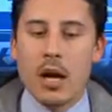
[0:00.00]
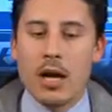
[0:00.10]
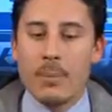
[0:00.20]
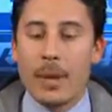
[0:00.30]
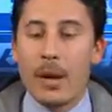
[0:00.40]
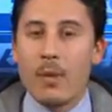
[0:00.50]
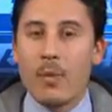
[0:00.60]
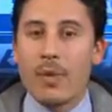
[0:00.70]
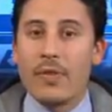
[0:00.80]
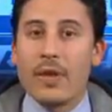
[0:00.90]
Talk
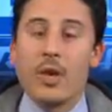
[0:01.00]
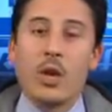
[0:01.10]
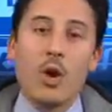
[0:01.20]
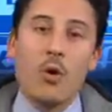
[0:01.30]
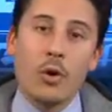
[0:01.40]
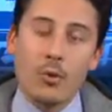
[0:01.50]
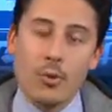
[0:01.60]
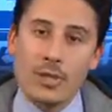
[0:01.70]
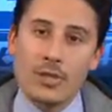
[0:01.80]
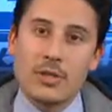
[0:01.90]
about what the donor
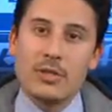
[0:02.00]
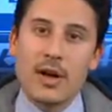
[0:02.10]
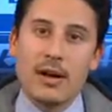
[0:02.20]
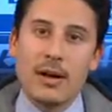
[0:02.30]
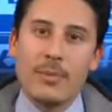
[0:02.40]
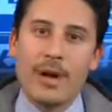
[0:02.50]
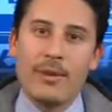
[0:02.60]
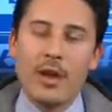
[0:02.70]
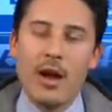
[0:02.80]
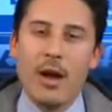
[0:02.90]
wants to talk about,